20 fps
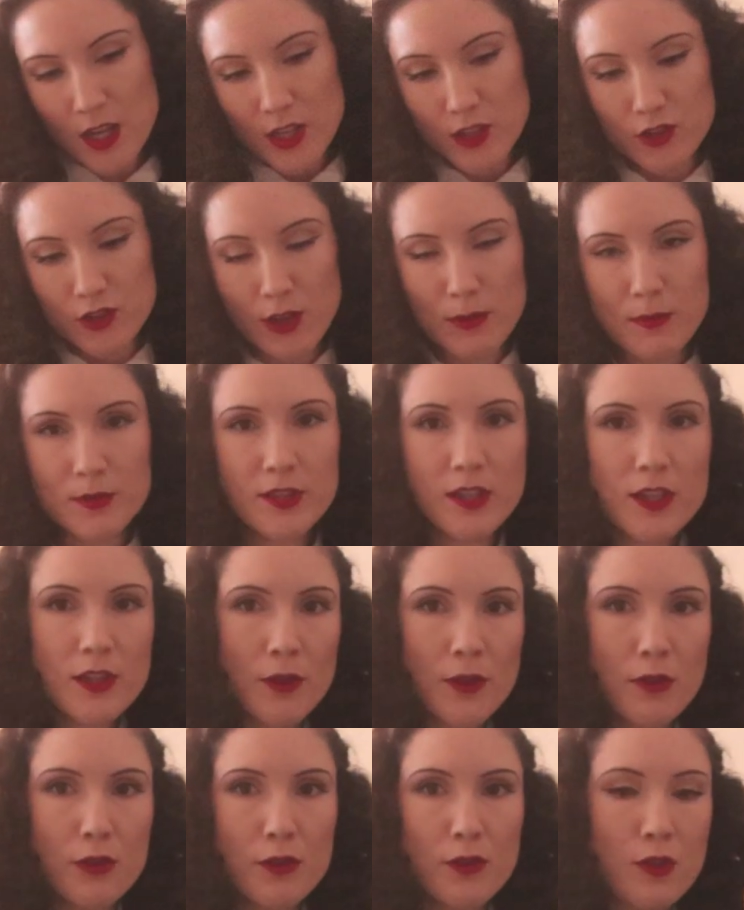So I'm just gonna
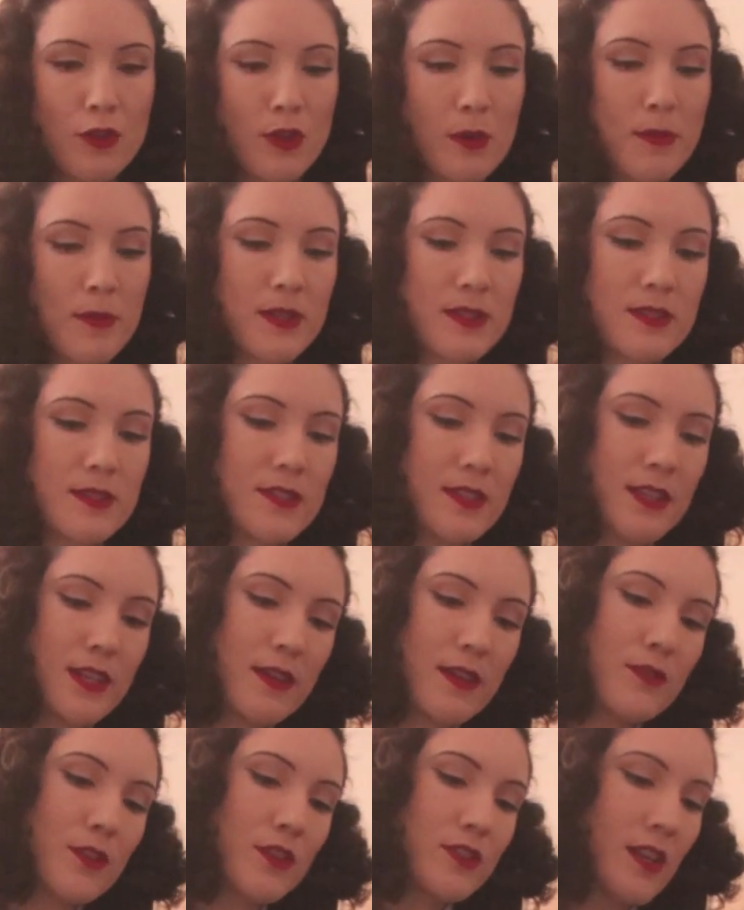go through them and see
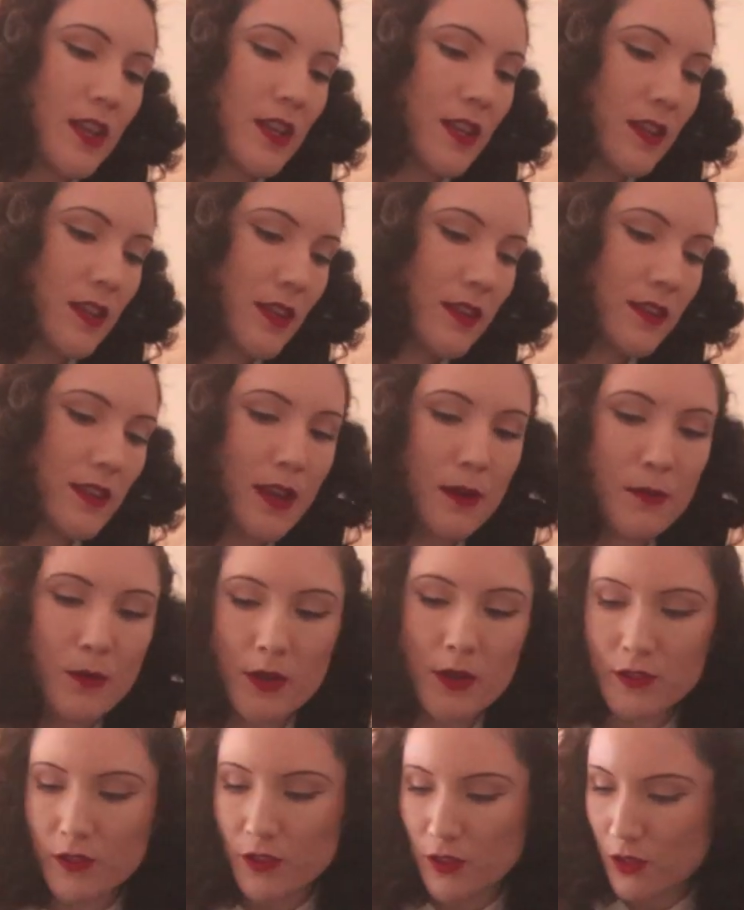if there's anything that I
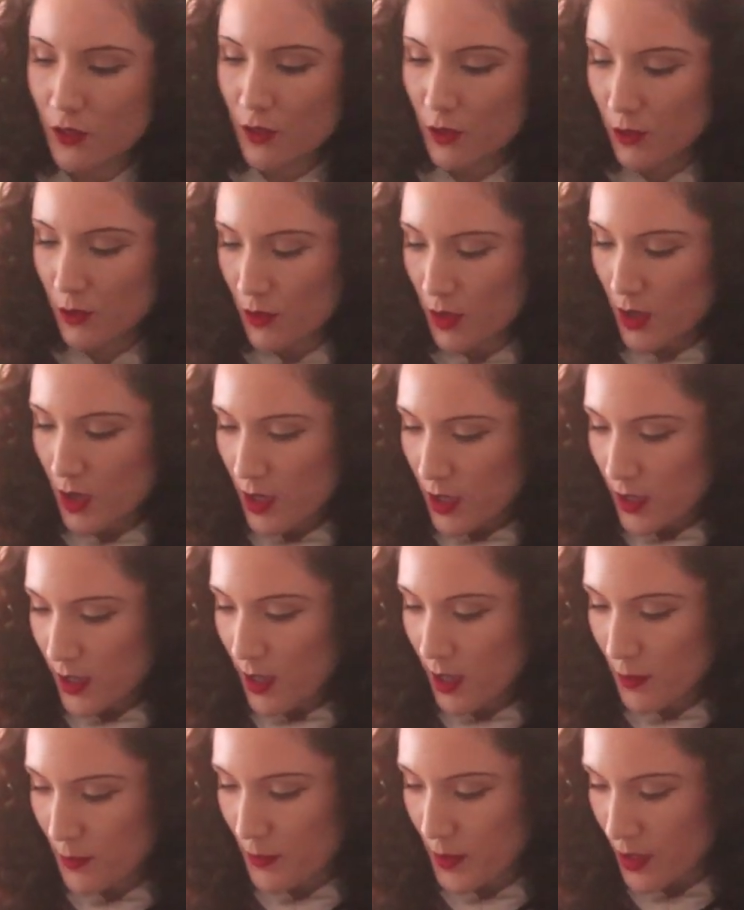want to
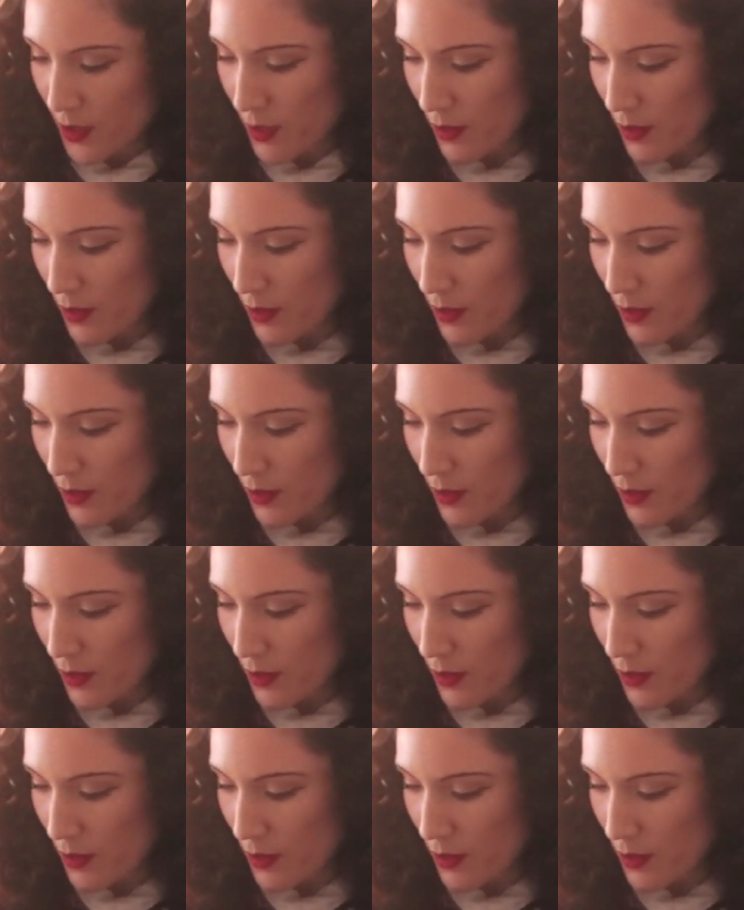get rid